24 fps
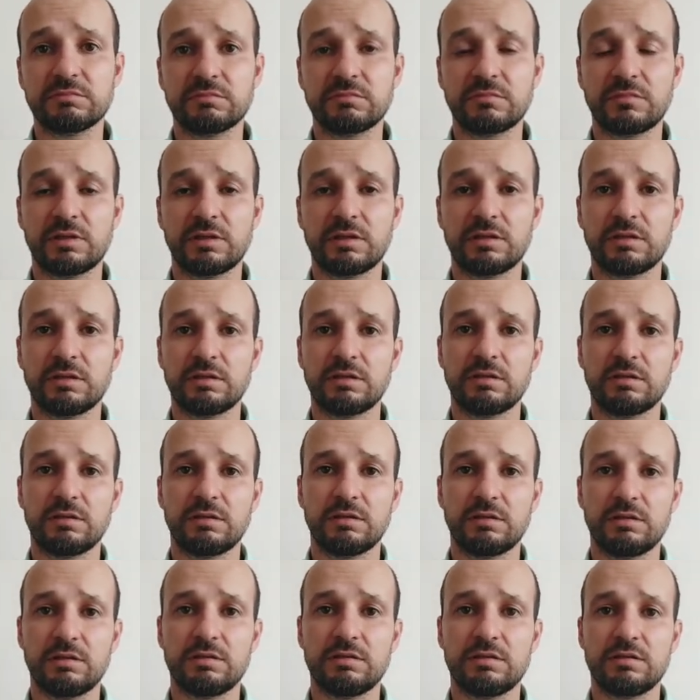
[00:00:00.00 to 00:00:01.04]

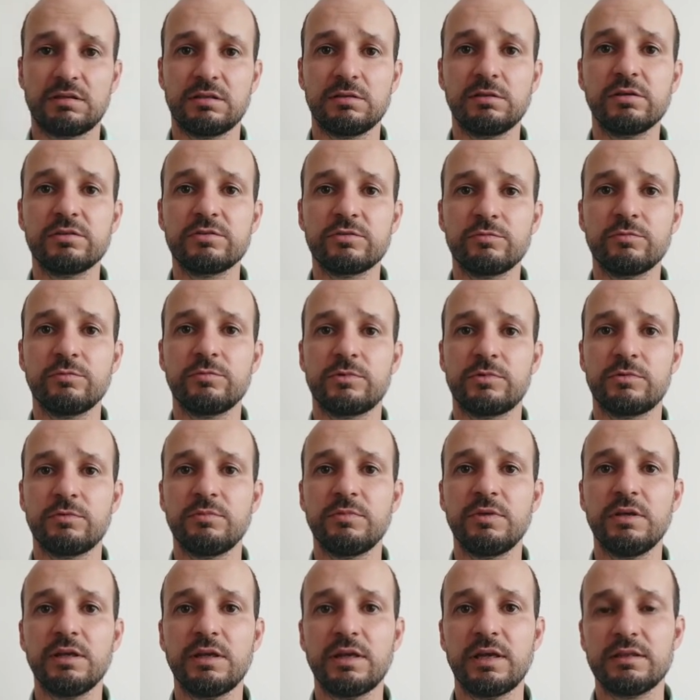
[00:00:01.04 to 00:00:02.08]
uh, it looks to
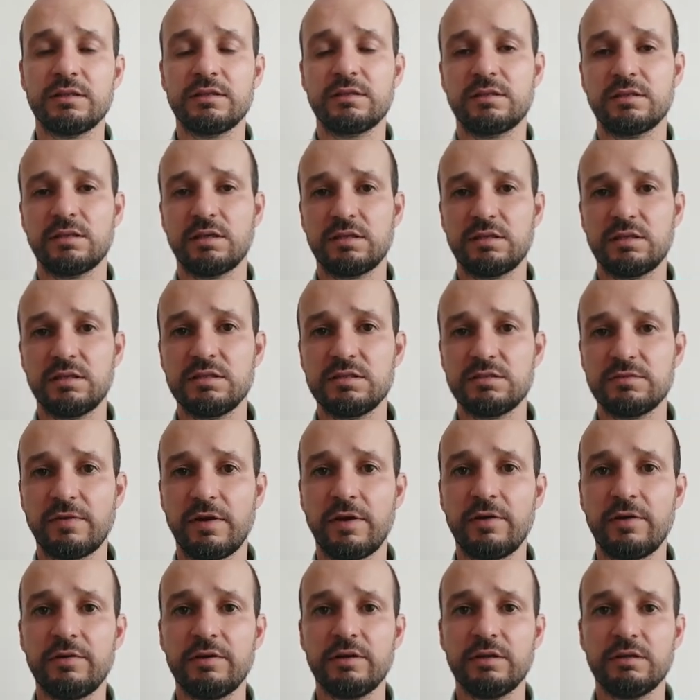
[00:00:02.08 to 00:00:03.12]
me that uh, he's
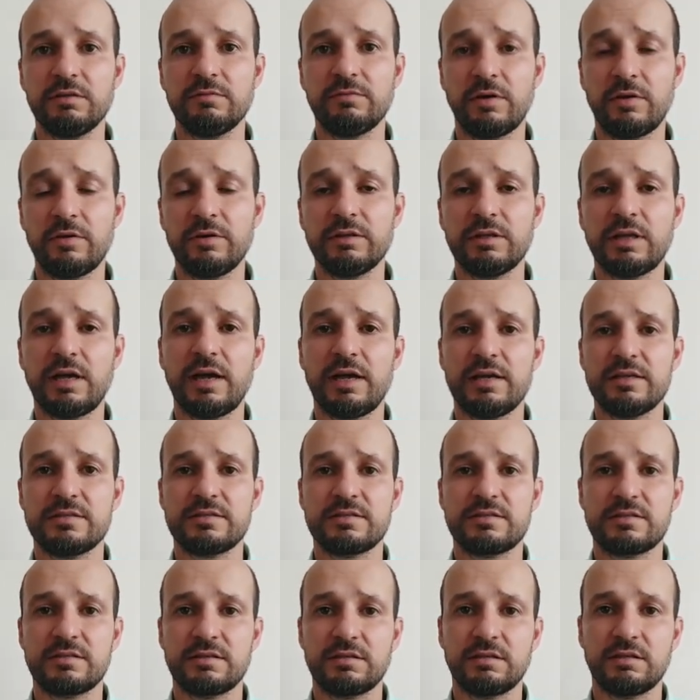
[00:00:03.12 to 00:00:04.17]
very, very
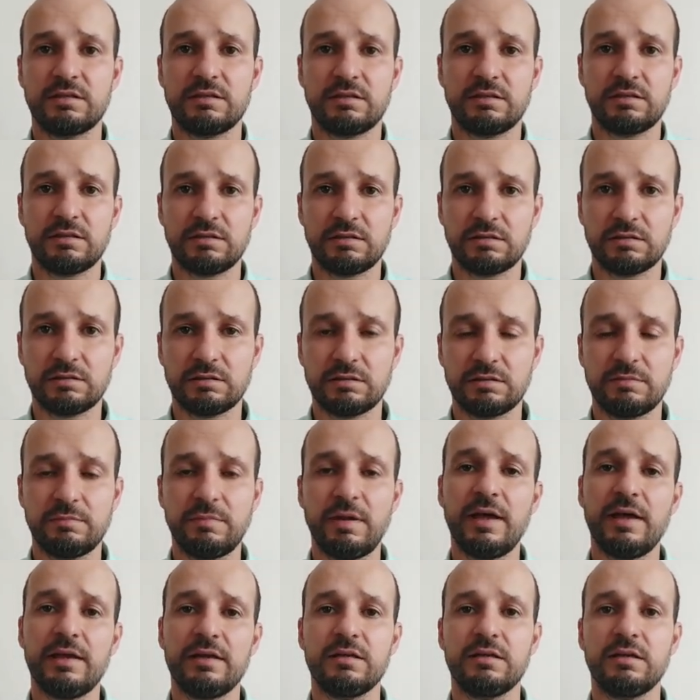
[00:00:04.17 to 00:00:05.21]
nice uh,
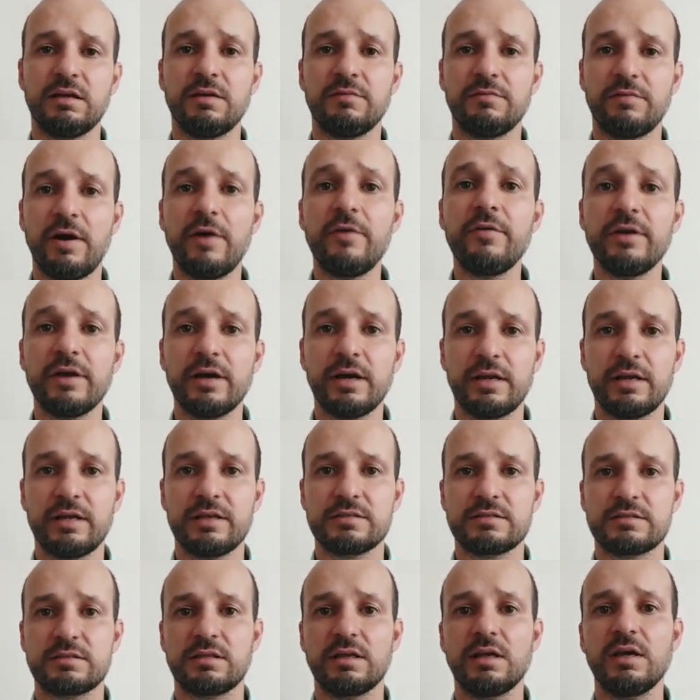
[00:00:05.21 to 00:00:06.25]
man, very
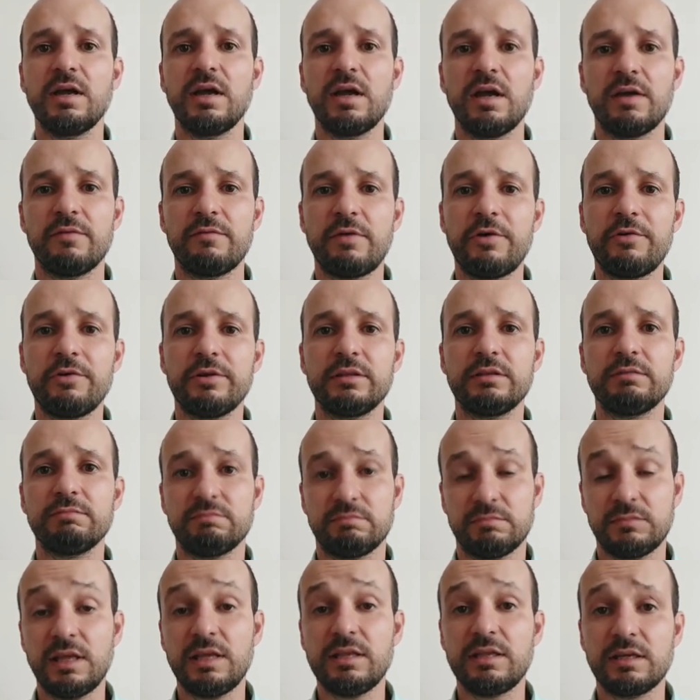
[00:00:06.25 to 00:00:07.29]
honest, very
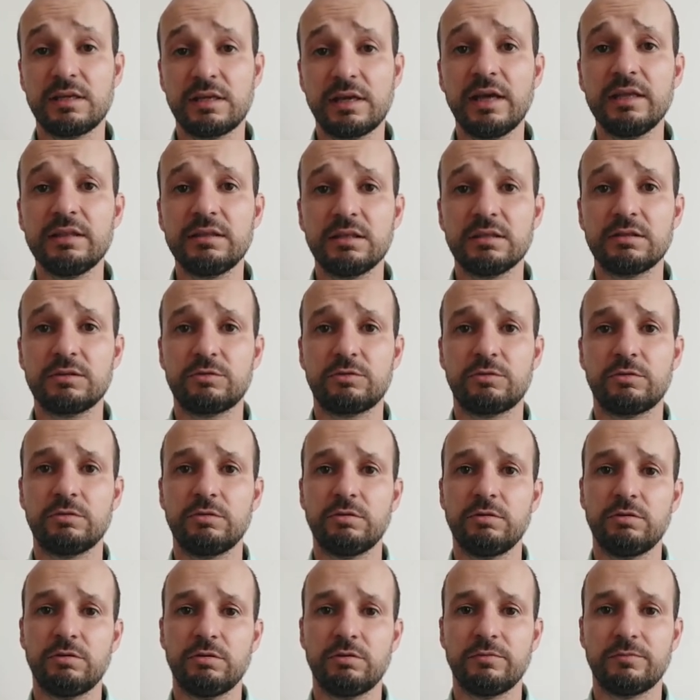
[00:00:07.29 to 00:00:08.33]
dedicated
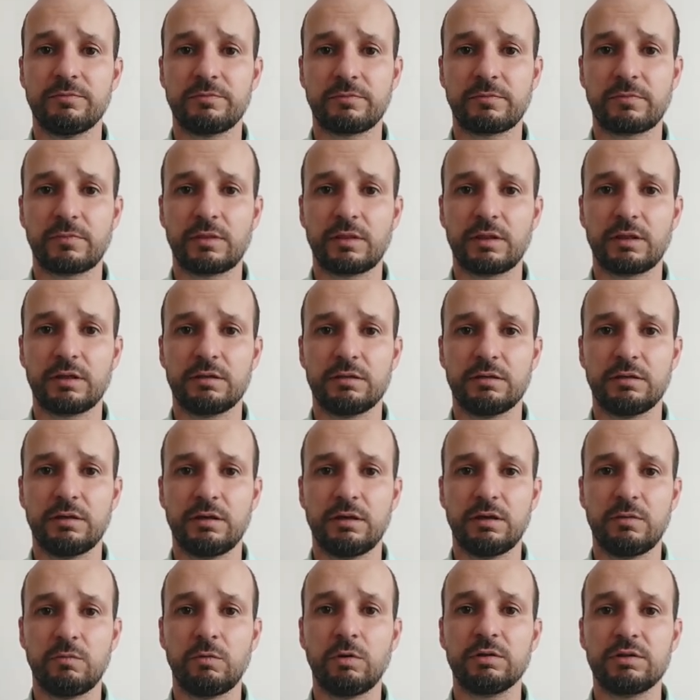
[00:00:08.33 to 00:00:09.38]
to
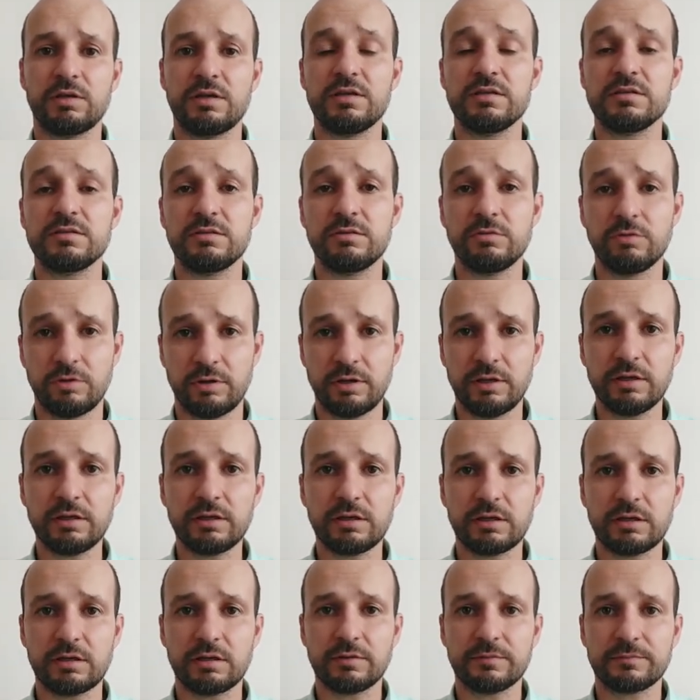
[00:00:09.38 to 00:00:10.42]
mm, what he's
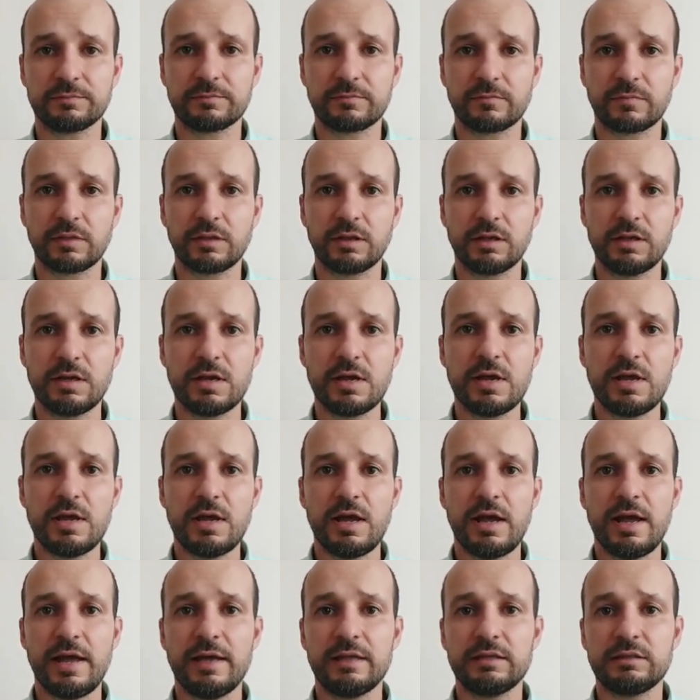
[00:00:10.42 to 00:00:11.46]
doing.
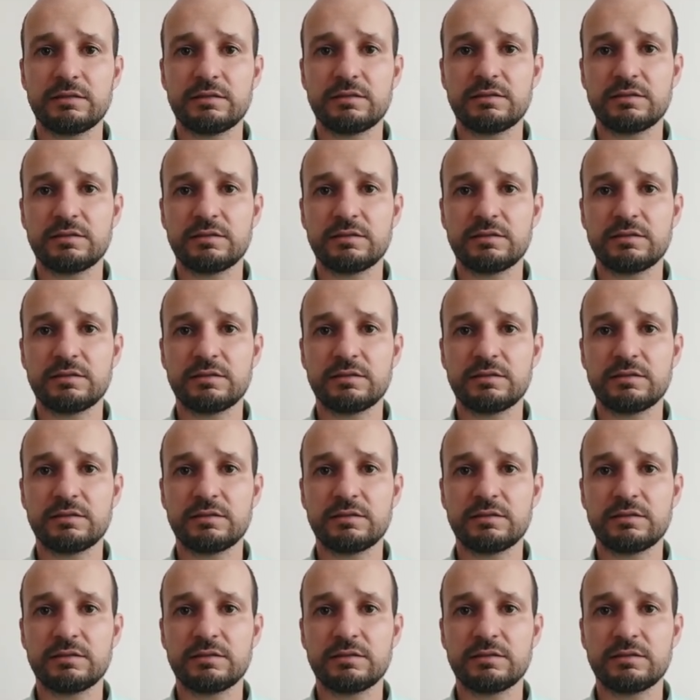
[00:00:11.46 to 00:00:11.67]
And